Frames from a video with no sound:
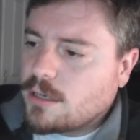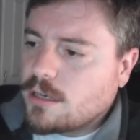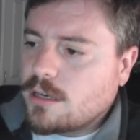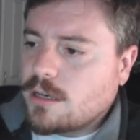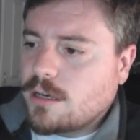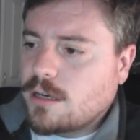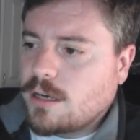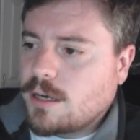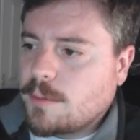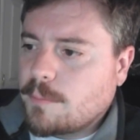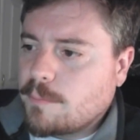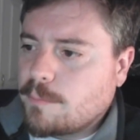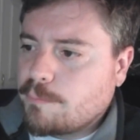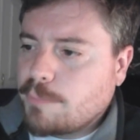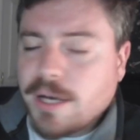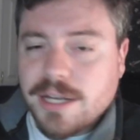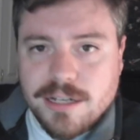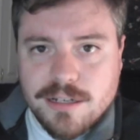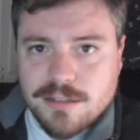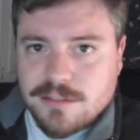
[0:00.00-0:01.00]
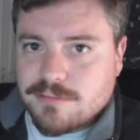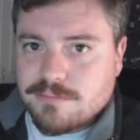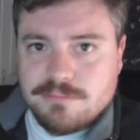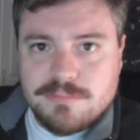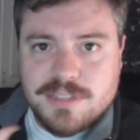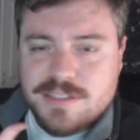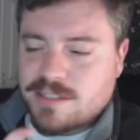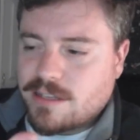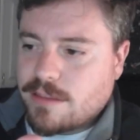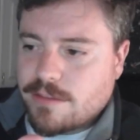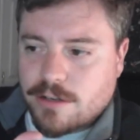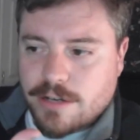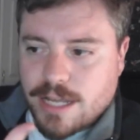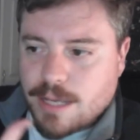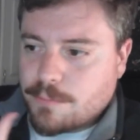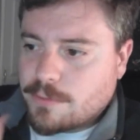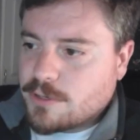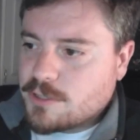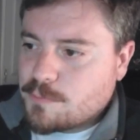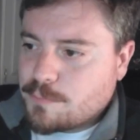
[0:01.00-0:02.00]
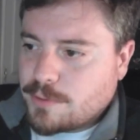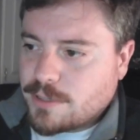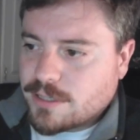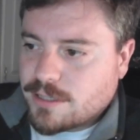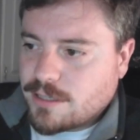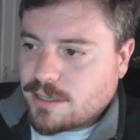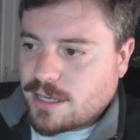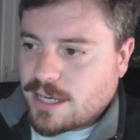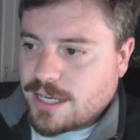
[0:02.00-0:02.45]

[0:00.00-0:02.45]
but it's another Ambrose book.